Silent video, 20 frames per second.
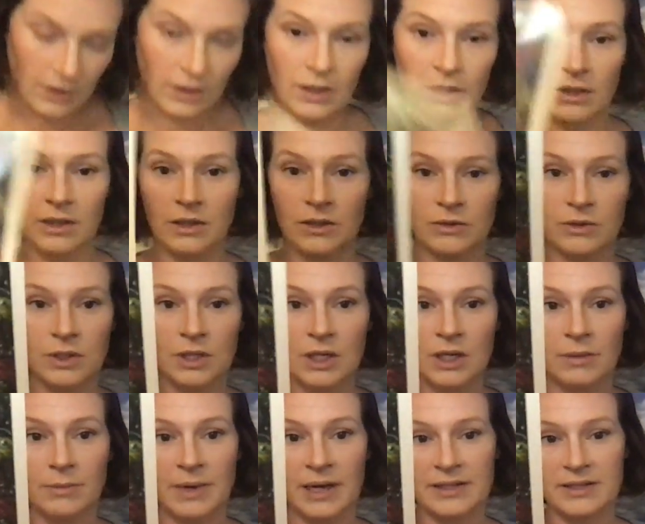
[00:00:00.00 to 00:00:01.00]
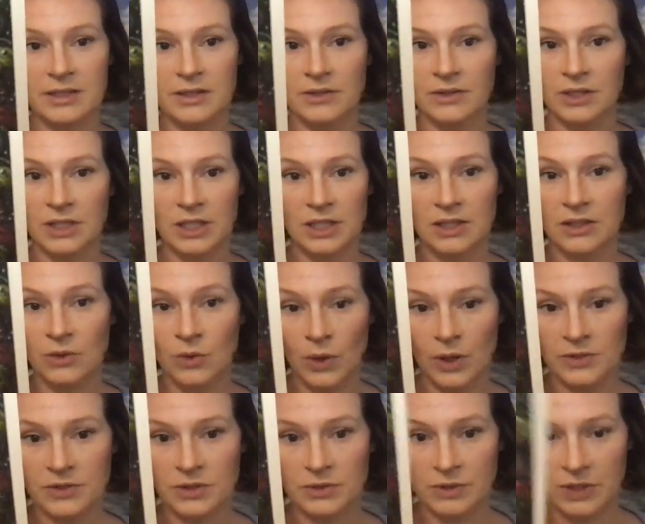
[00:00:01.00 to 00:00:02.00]
You know, masculinity, you
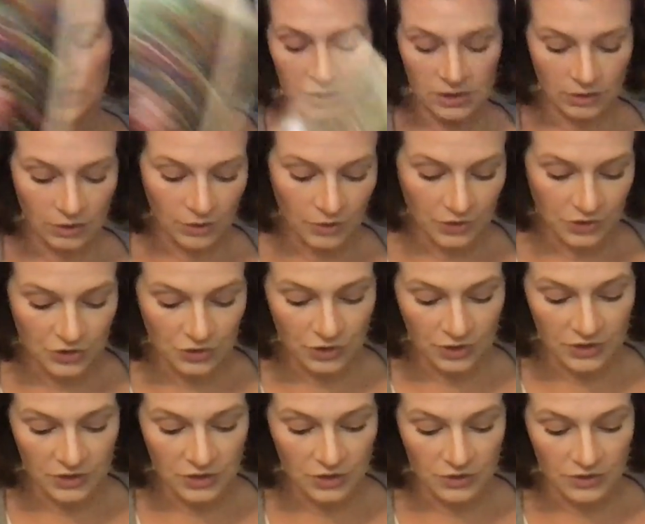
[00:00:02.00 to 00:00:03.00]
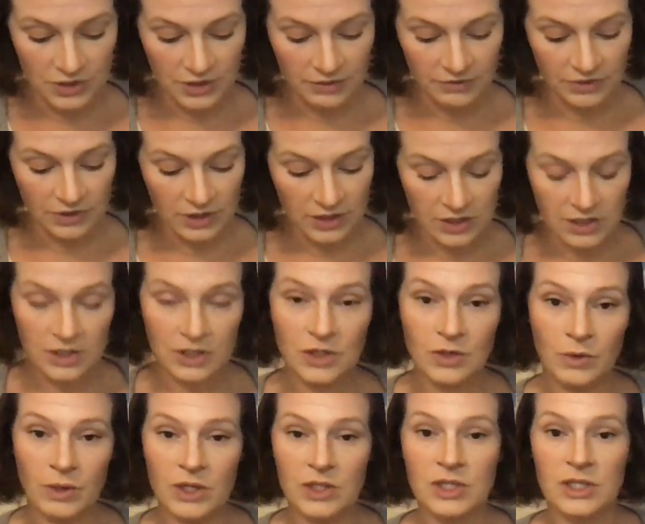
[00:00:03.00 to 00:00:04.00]
also need to learn to trust yourself that the
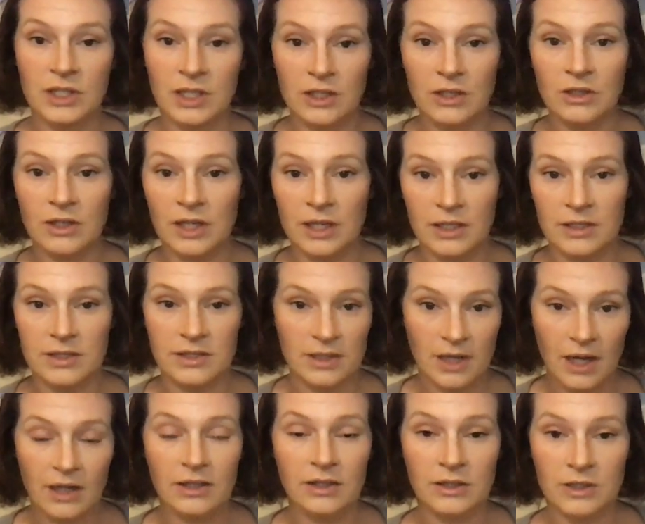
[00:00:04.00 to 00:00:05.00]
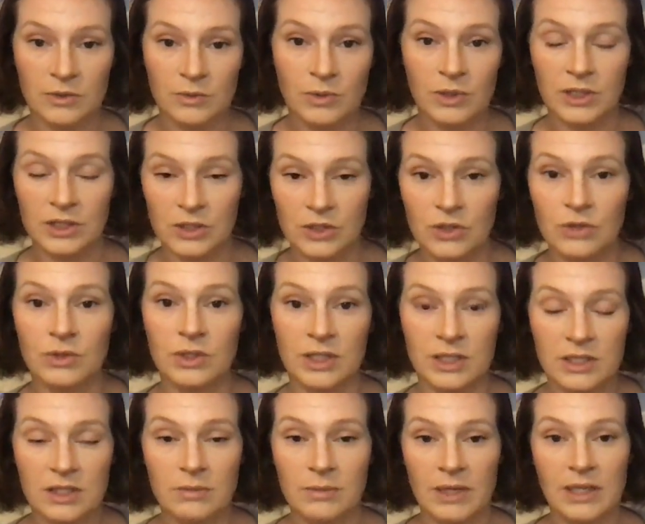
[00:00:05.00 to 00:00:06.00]
situation that you're in is not a good one and you
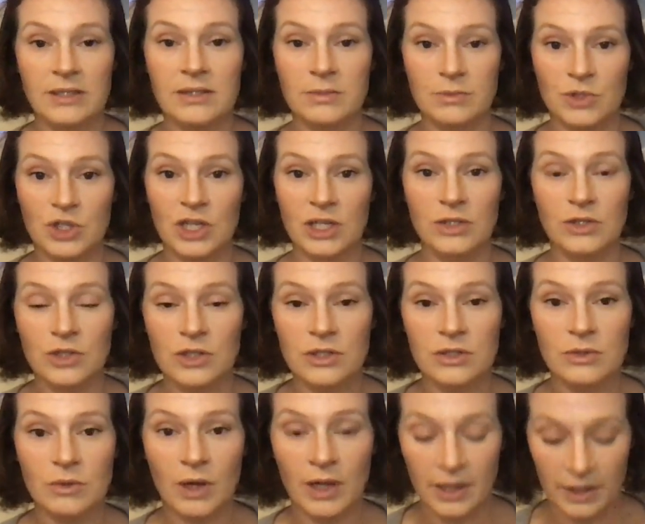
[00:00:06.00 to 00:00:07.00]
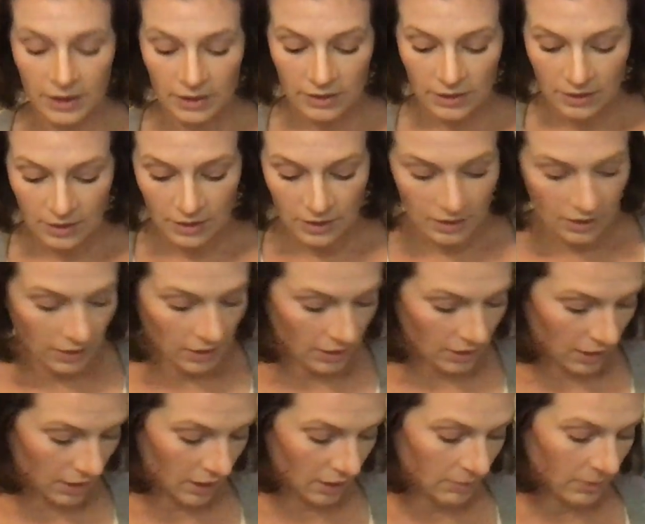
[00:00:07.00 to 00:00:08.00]
need to make some changes. Okay.
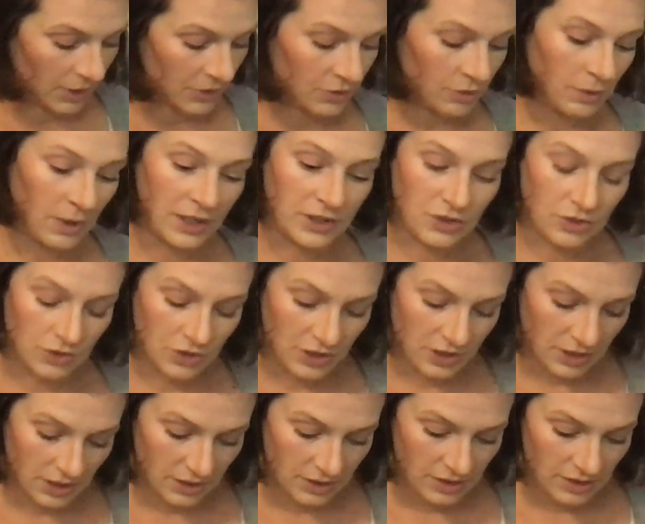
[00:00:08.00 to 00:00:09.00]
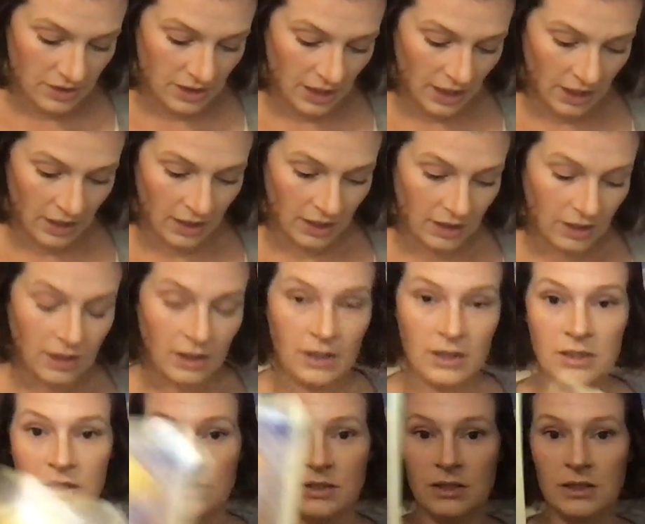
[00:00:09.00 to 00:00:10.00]
Um, otherwise, you're just going to stay
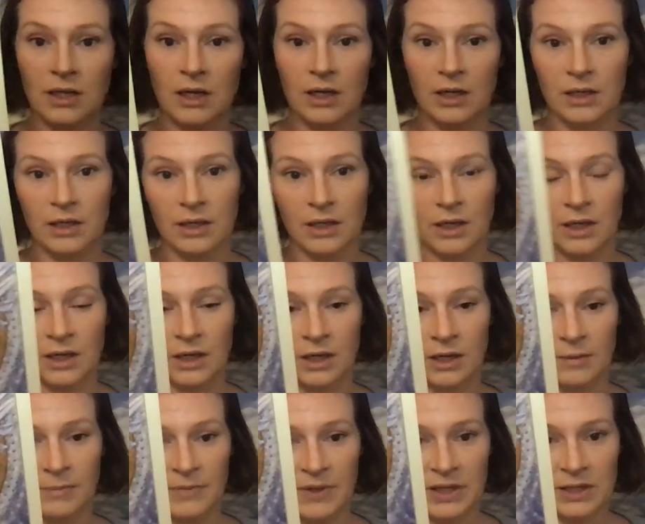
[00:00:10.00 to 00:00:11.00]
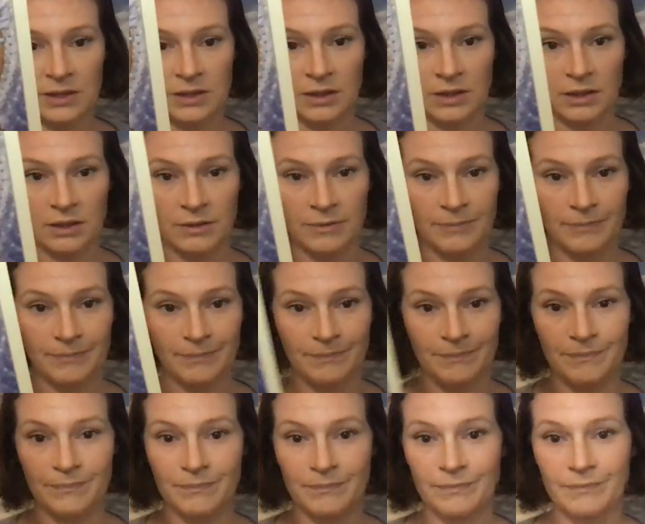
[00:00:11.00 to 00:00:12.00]
stuck um, in the
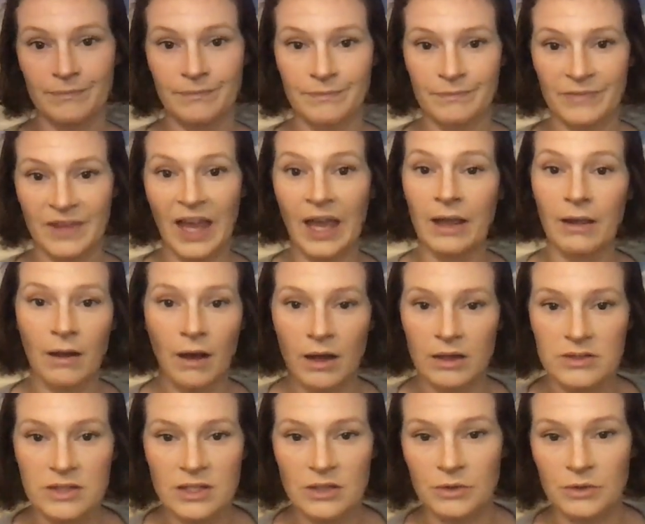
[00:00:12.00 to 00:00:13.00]
chaos